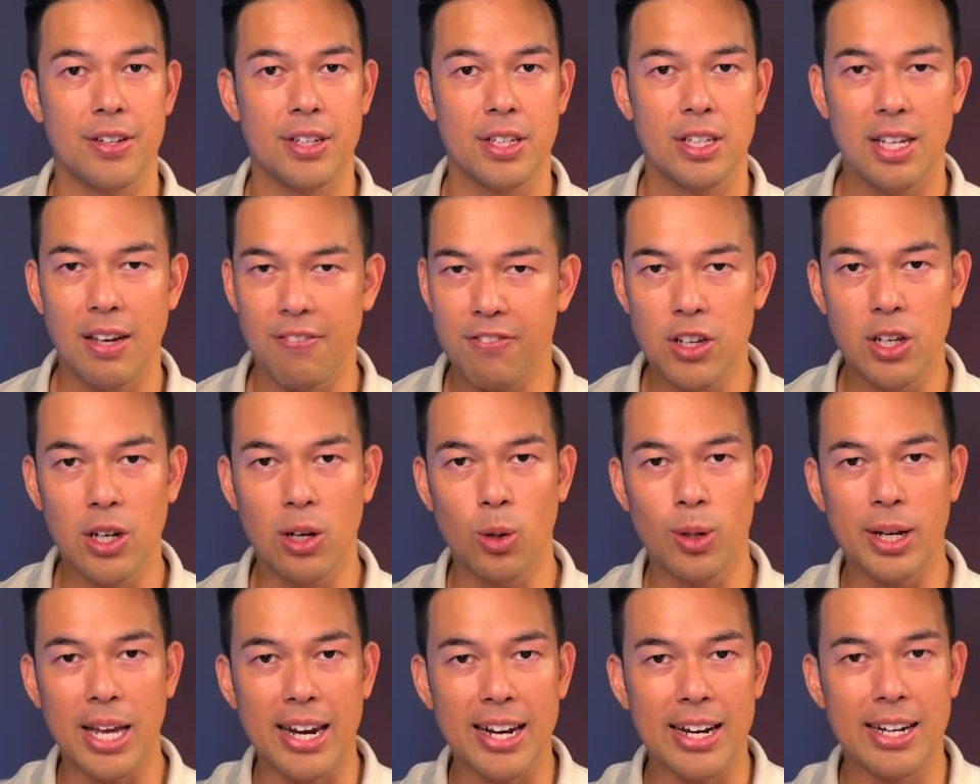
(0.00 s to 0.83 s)
If you
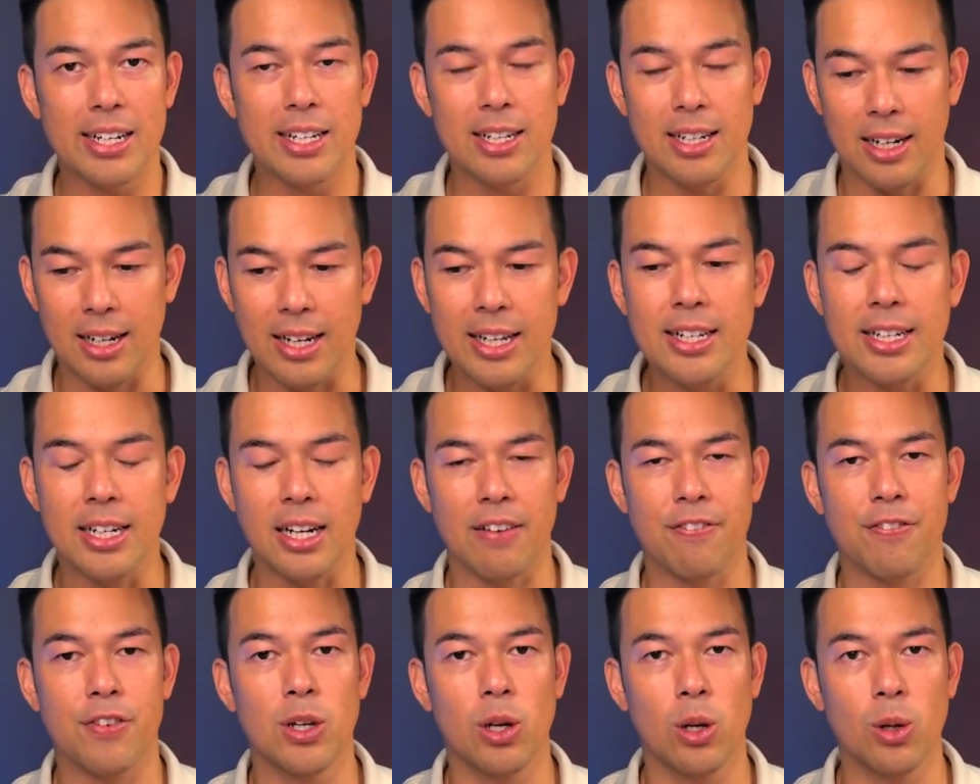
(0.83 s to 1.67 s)
look at any leader,
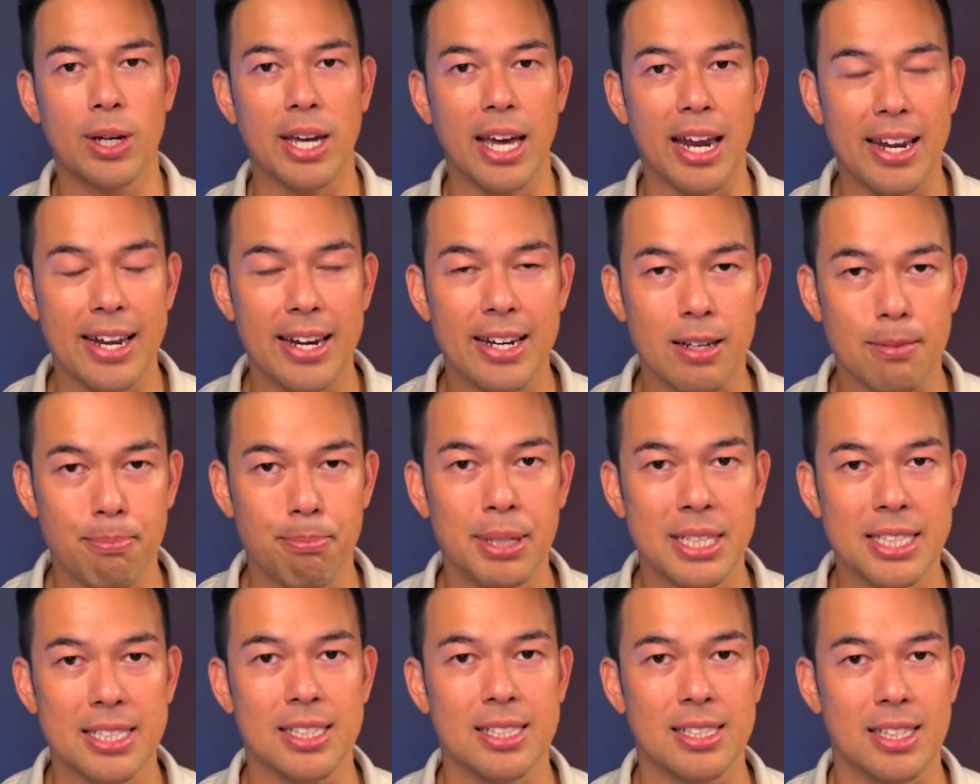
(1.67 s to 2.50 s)
if you look at any
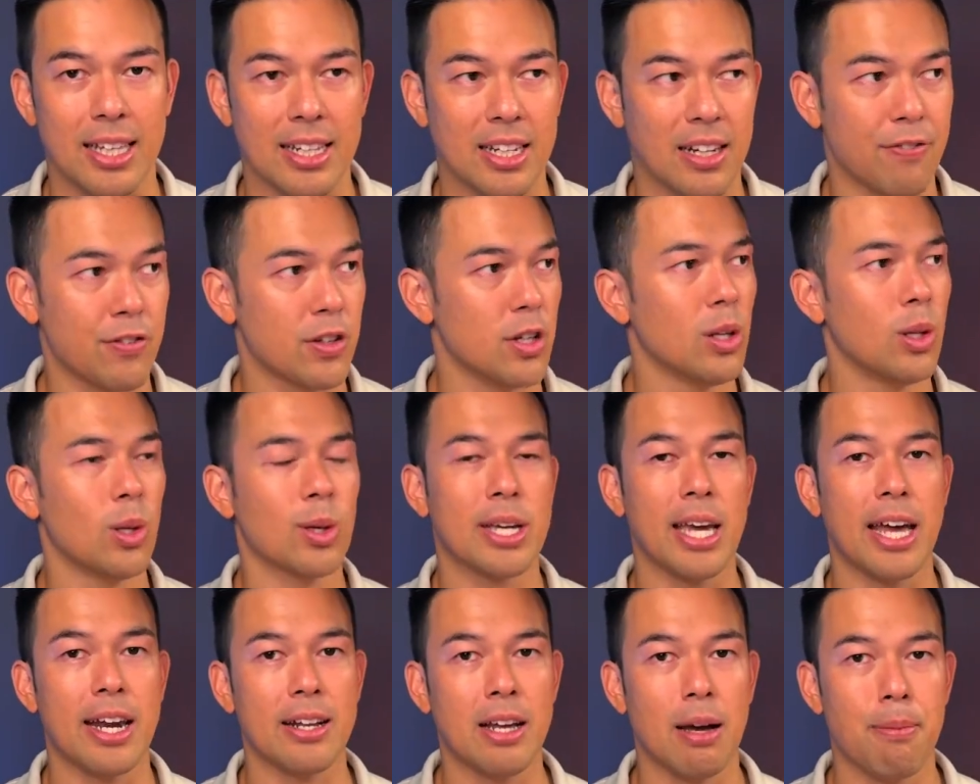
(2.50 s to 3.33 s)
business leader, if you
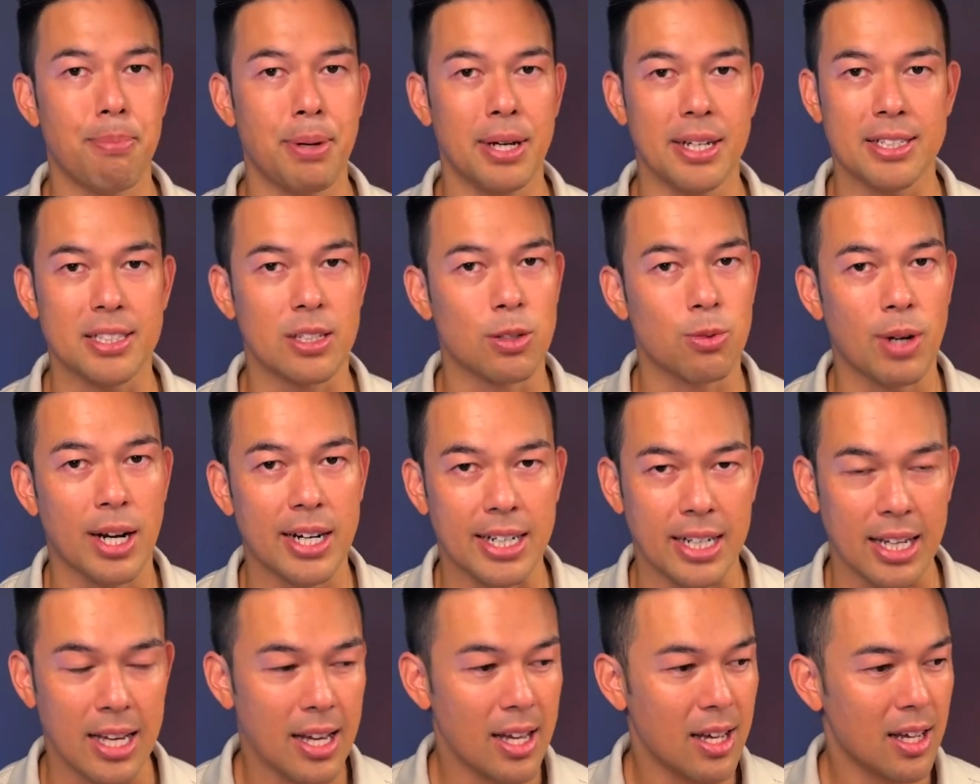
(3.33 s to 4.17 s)
look at a person
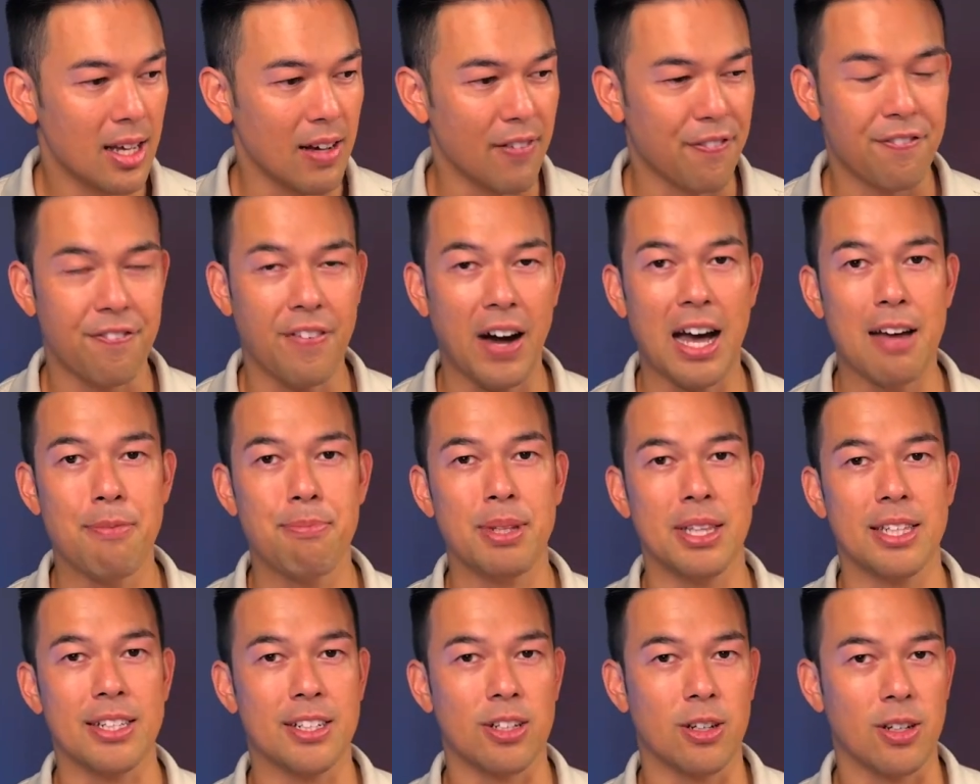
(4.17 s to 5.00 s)
running a five
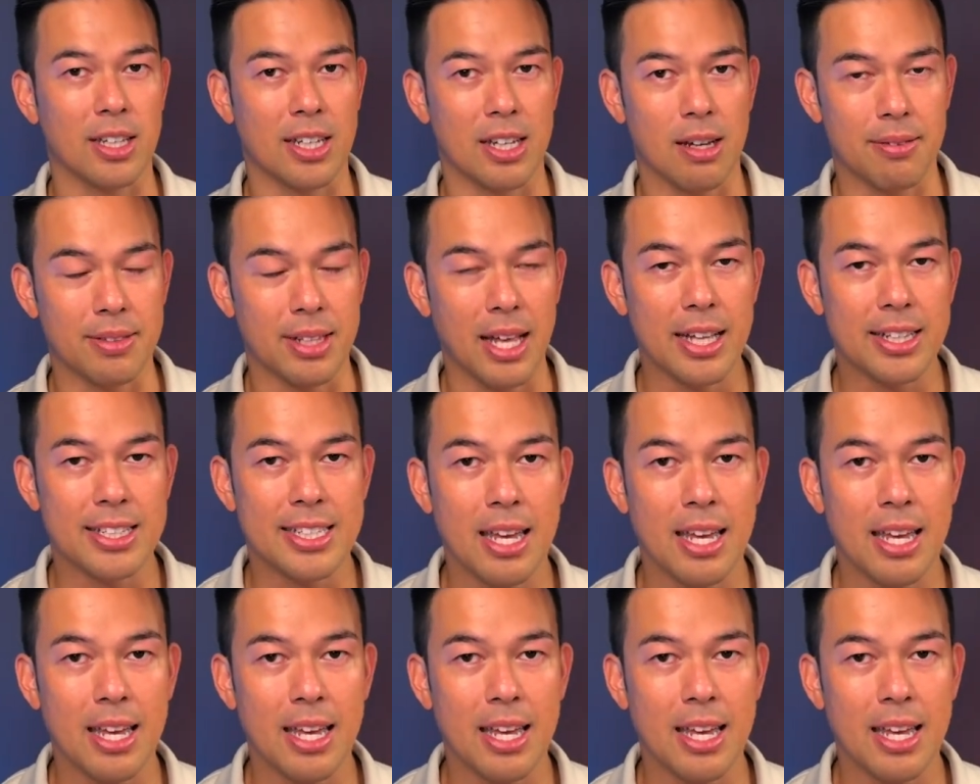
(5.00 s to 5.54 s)
million dollar company,